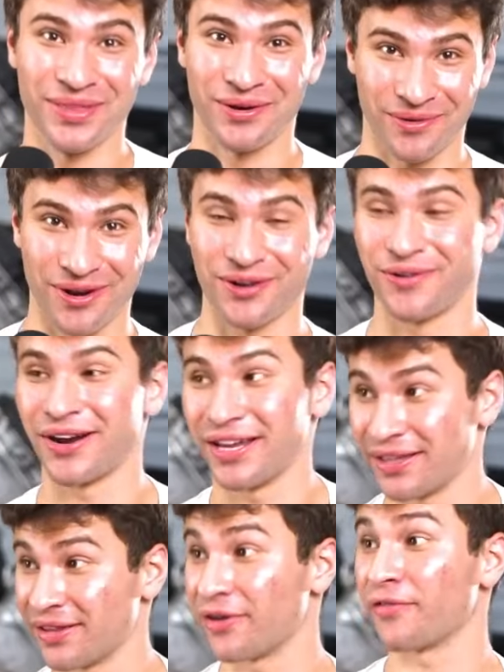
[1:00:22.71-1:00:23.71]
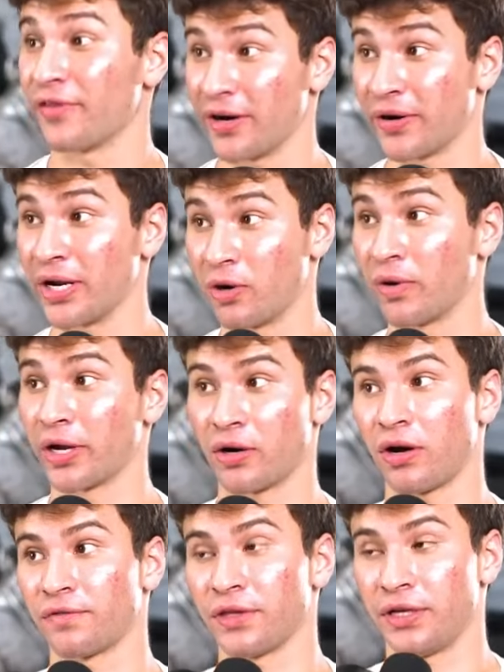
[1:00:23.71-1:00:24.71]
when they run right, they're very quick
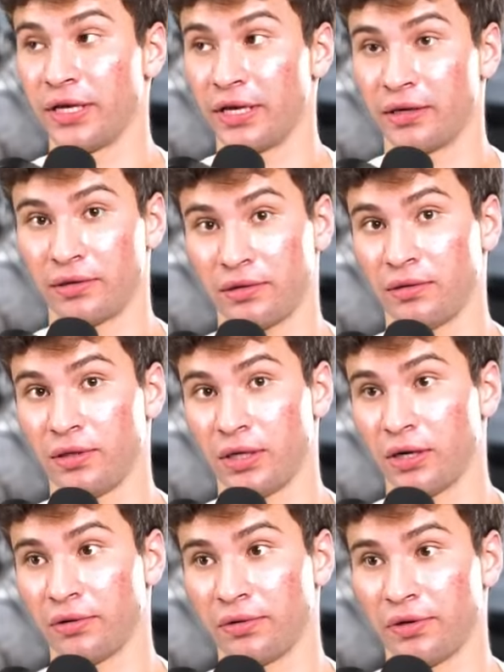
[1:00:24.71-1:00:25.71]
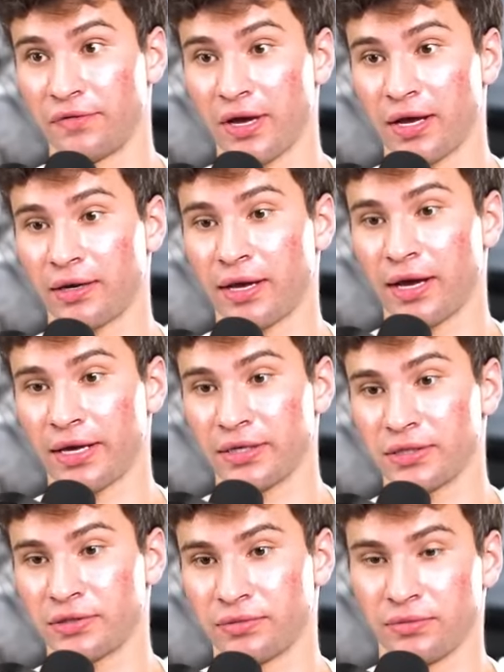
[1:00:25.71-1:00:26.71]
off the dig. You know, you've got
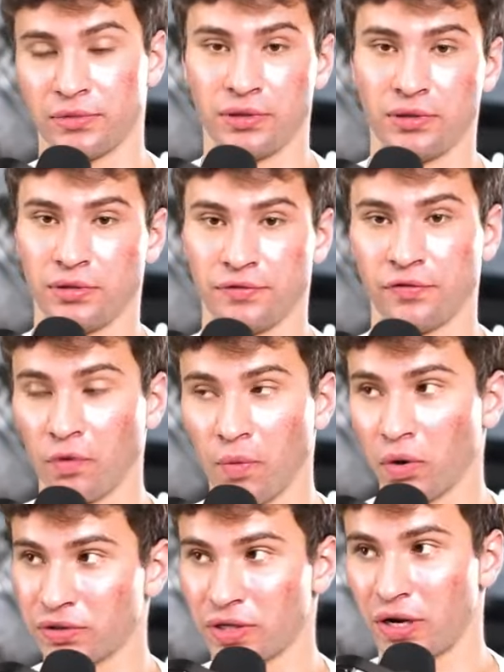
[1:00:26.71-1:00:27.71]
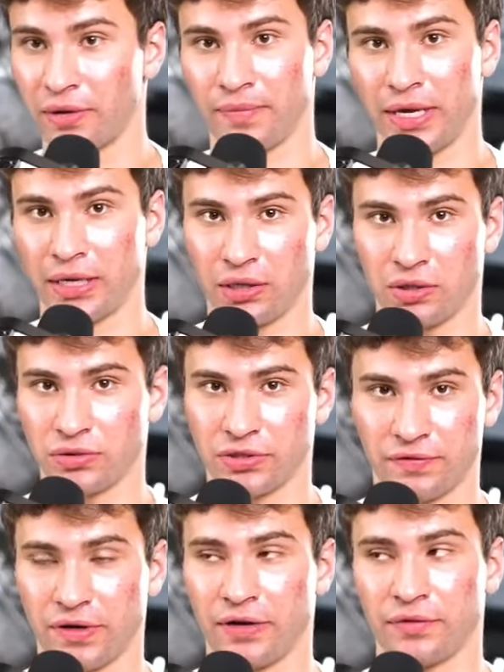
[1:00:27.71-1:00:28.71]
guys full bolt on making close
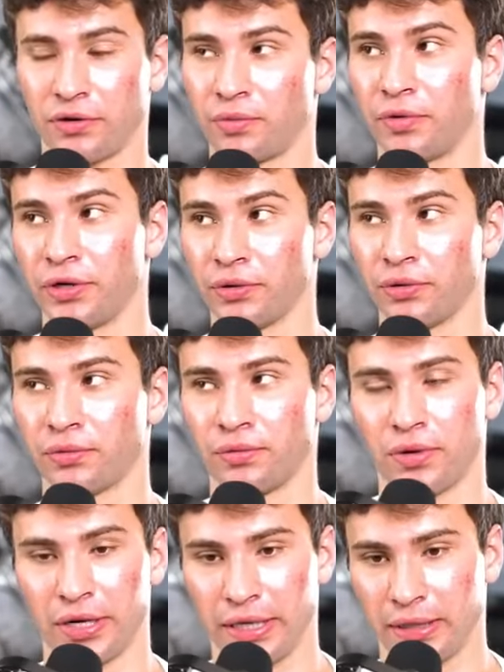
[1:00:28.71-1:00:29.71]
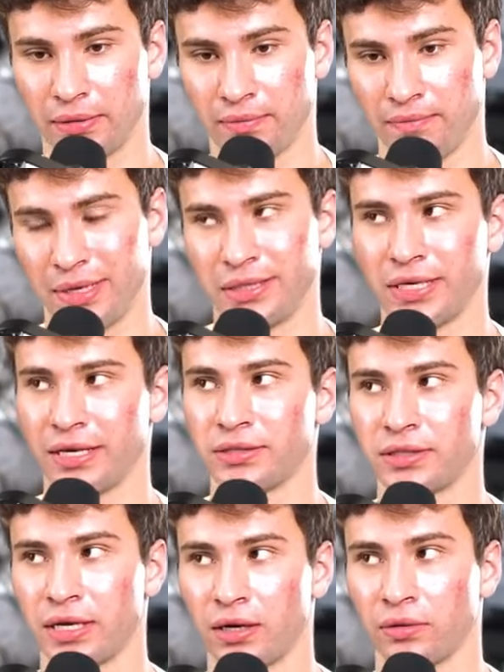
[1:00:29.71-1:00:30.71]
to 500 wheel, running mid
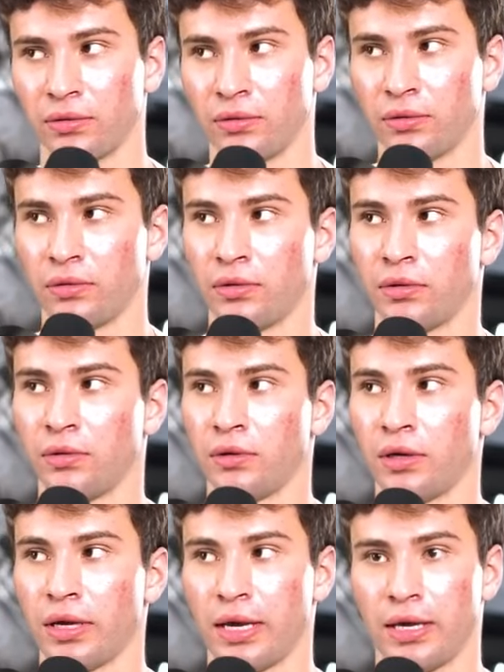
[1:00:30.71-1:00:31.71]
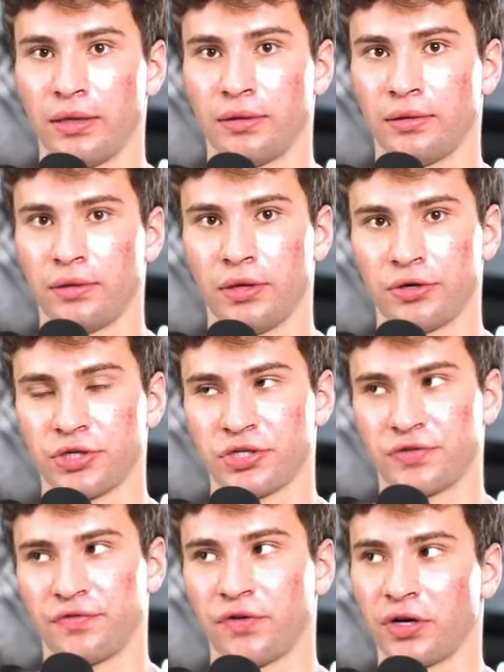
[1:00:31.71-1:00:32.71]
10s now. Yeah. And they're
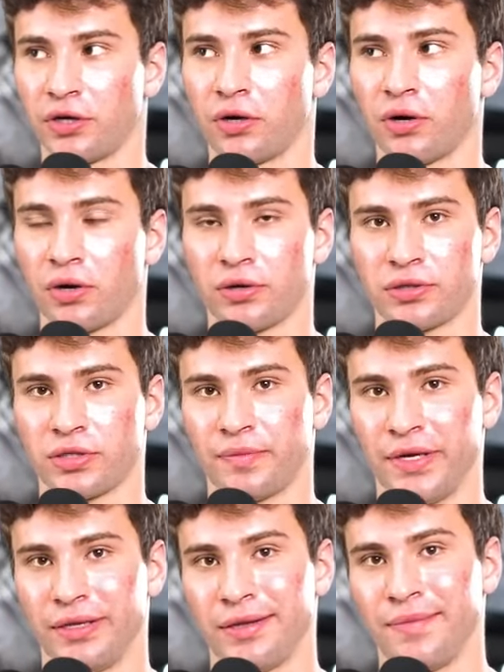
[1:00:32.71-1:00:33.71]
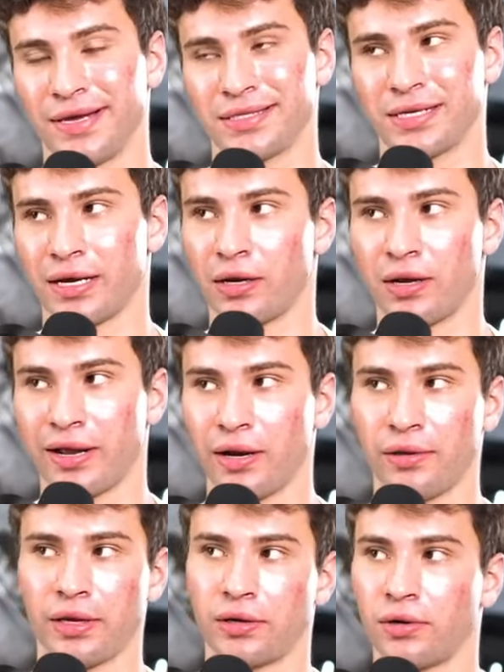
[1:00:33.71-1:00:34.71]
just fun cars. I mean, the best I got
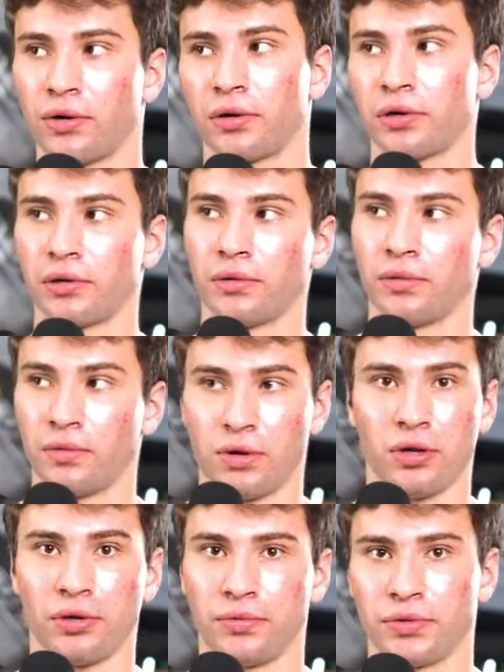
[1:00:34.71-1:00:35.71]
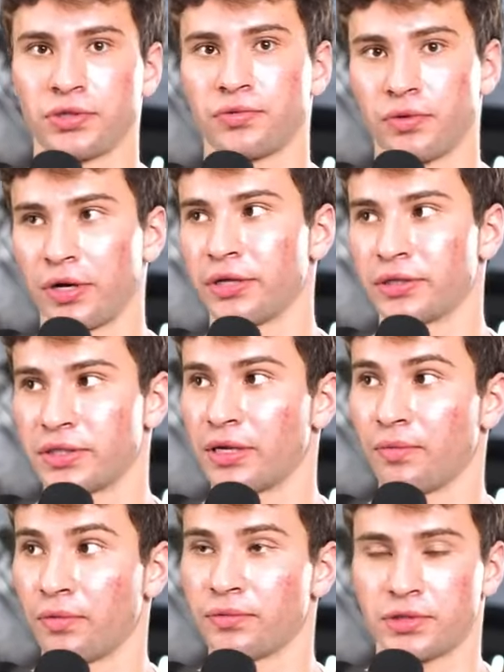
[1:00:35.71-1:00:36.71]
out of that car, while it was running
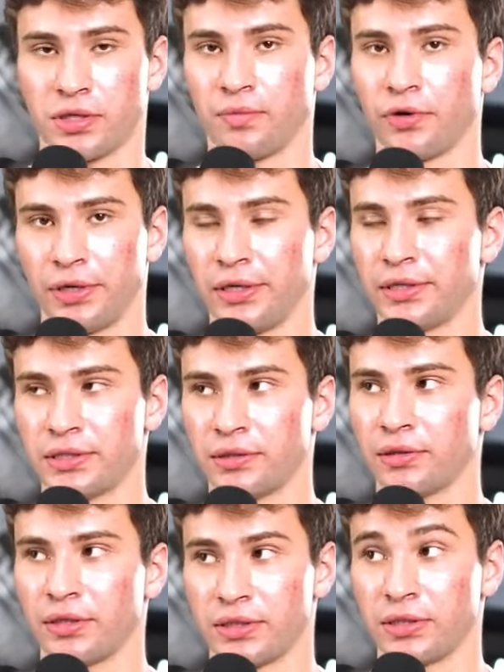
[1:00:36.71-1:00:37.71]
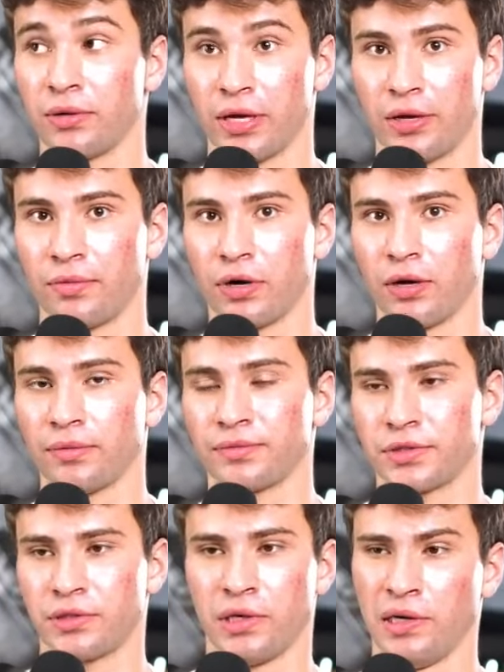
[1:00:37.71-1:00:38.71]
some, somewhat decently, still had
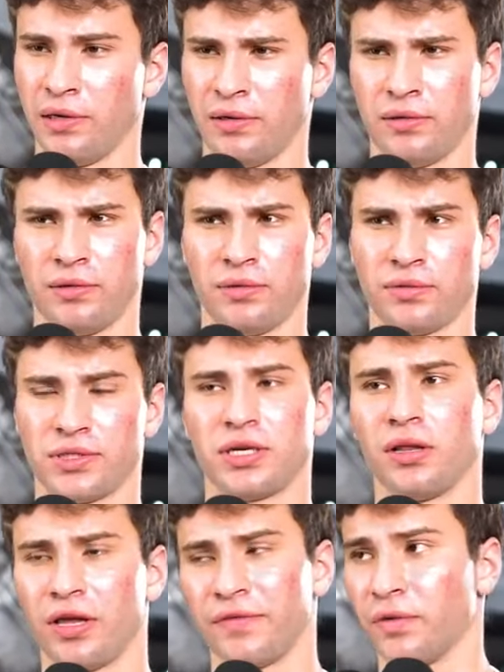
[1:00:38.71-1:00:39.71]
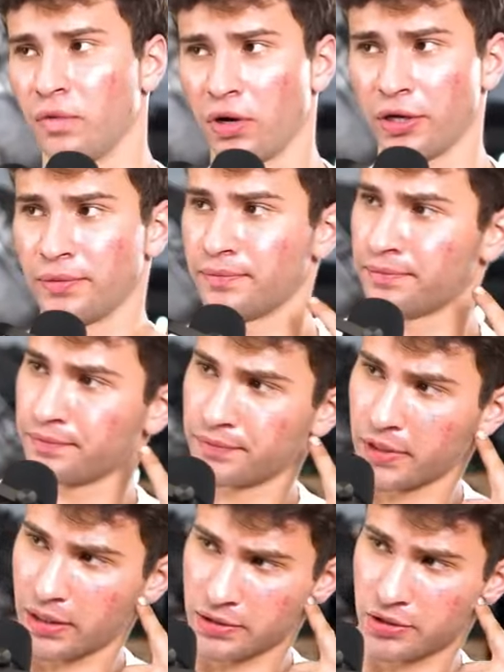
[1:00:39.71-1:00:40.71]
problems, was an 11-1
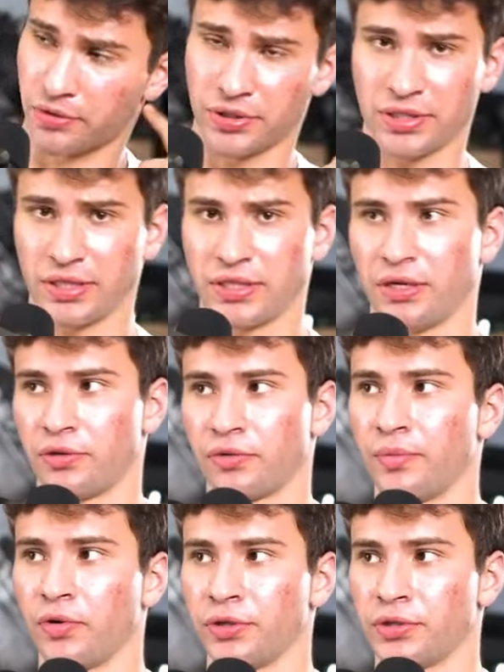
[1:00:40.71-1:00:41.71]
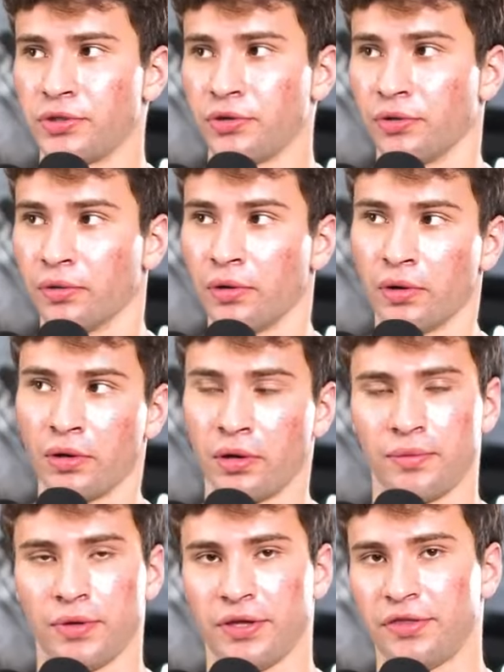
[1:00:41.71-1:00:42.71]
and 0 to 60 and 3.2.
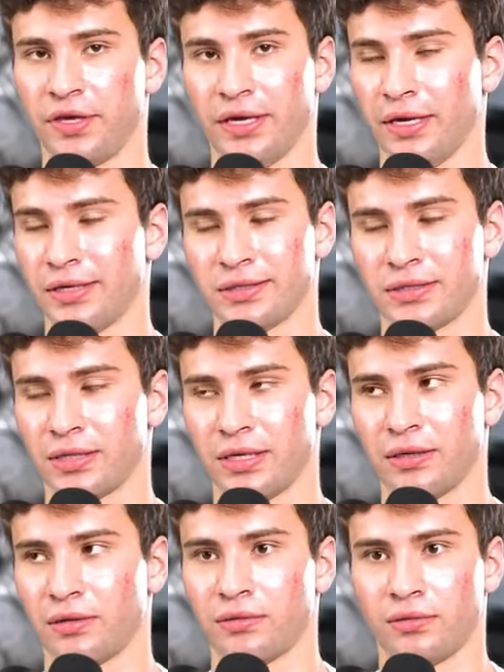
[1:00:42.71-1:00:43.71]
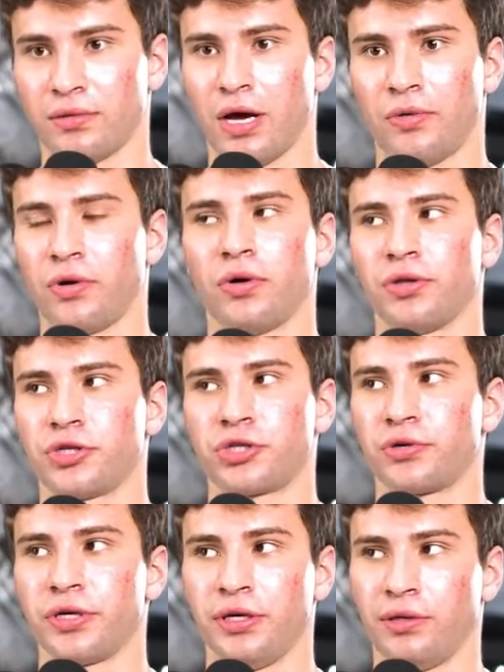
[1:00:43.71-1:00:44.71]
But the thing is, is like, I would go on the
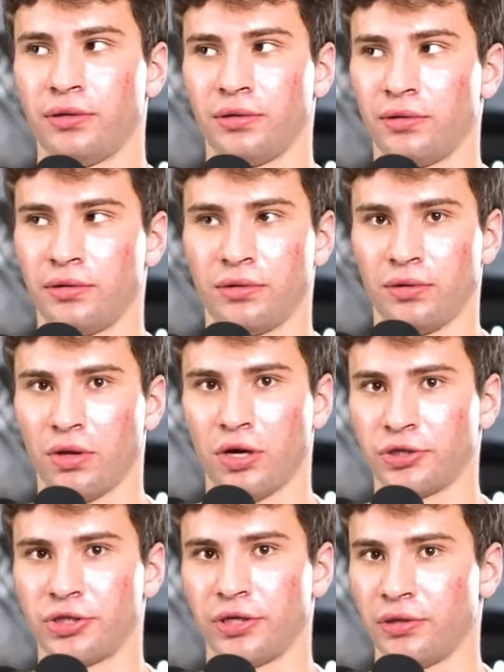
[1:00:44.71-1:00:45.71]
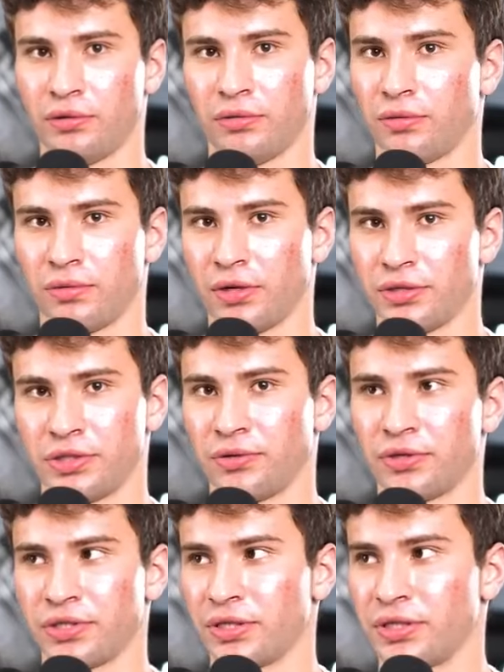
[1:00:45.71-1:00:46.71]
street, launch it, run a
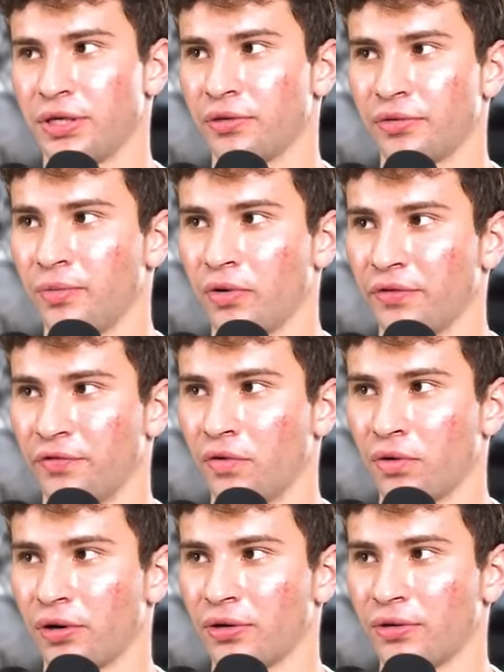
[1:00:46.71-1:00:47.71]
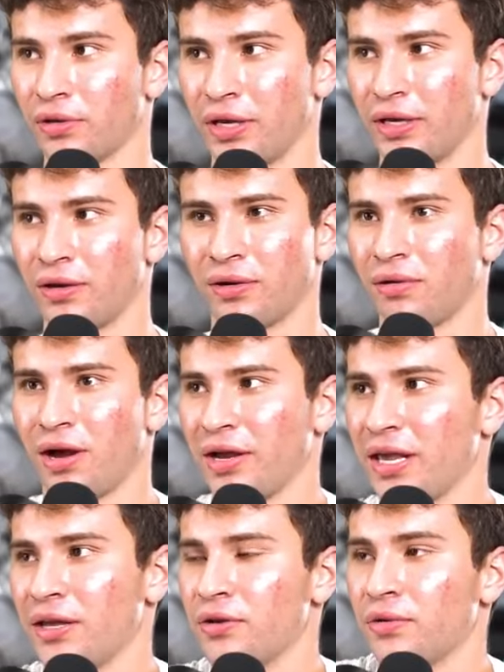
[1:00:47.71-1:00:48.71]
0 to 60 and 3.4. Yeah. Like, I
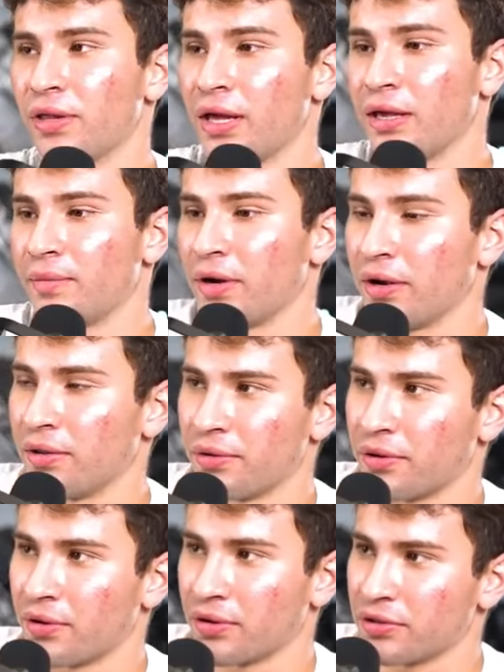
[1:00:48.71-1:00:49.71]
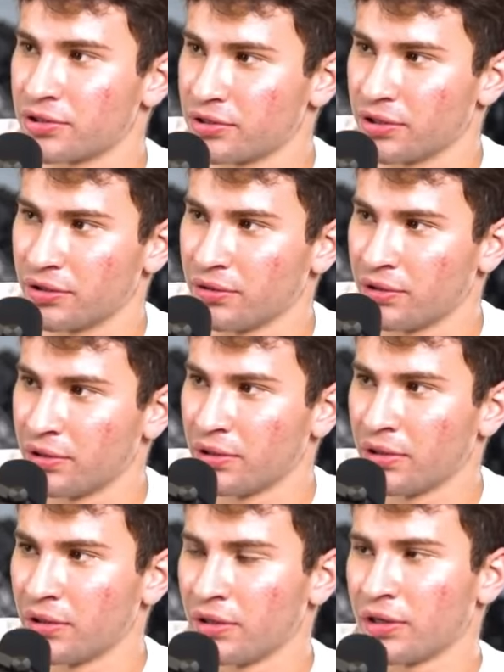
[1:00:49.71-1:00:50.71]
can't do that in my other cars, you know?
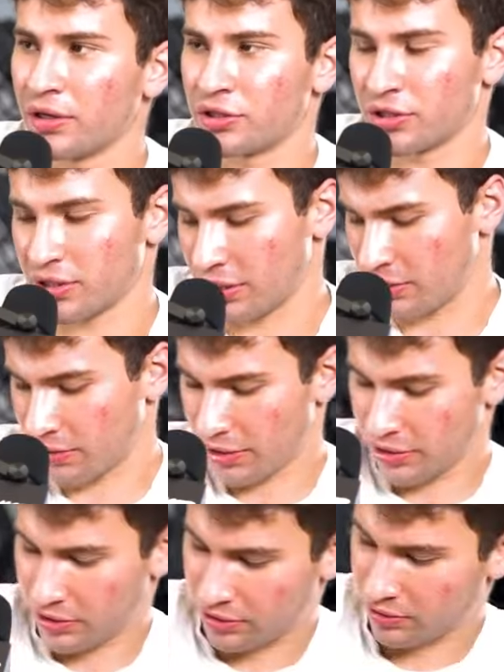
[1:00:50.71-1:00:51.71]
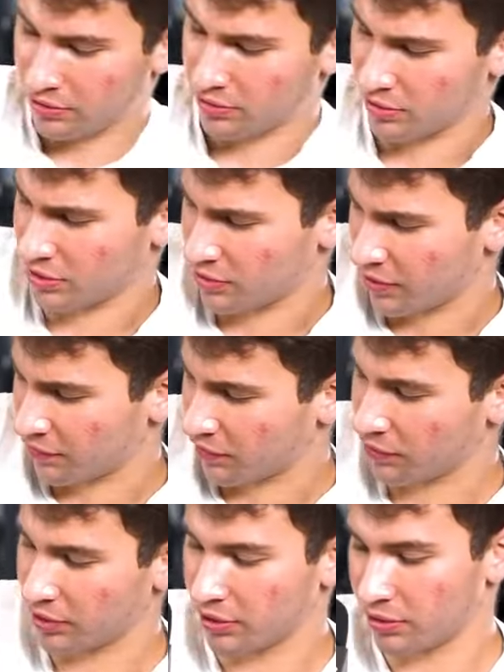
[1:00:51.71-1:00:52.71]
It's just like crazy. This is my
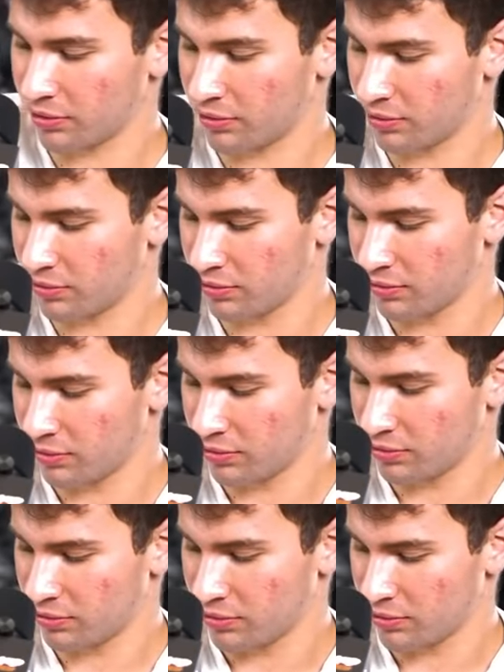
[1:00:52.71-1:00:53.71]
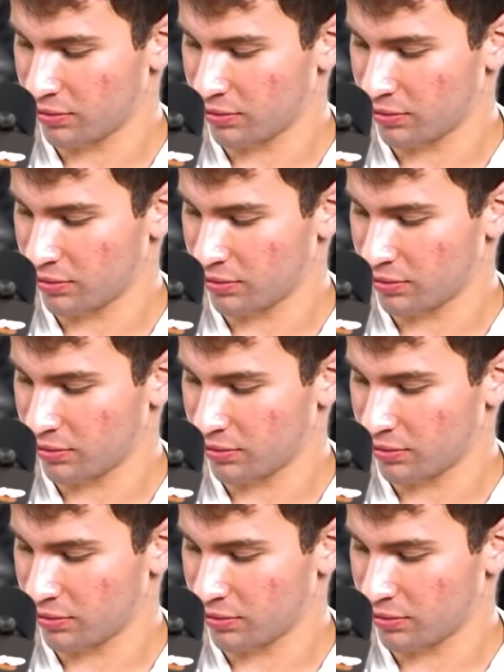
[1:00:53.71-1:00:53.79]
phone again. Yeah, you're good.